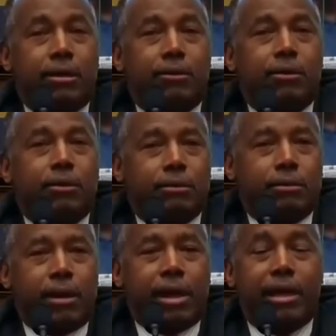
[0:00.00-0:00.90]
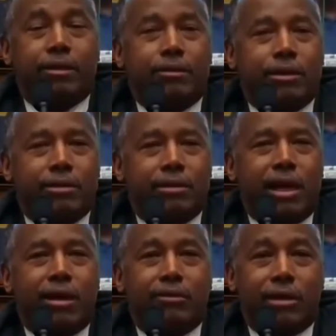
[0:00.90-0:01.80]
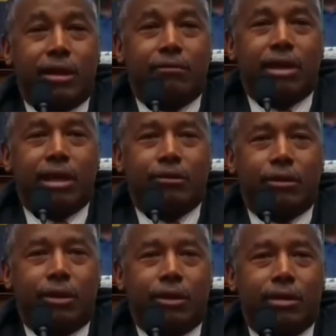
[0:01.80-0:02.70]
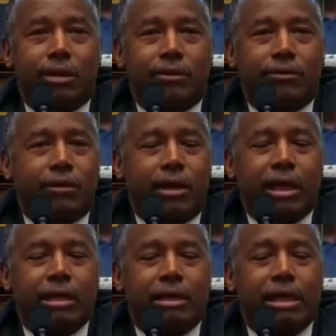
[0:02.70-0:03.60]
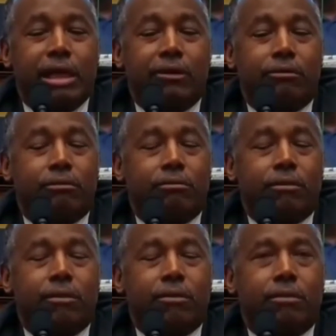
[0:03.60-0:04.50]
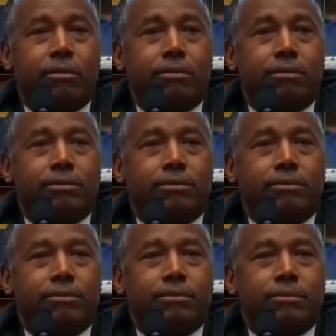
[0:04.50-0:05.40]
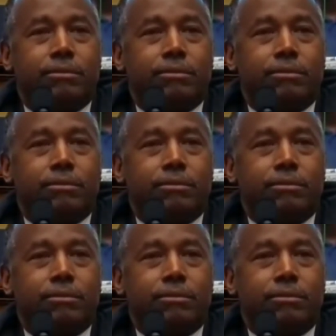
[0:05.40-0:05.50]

They will handle this as they have handled all things. So you don't know. They have not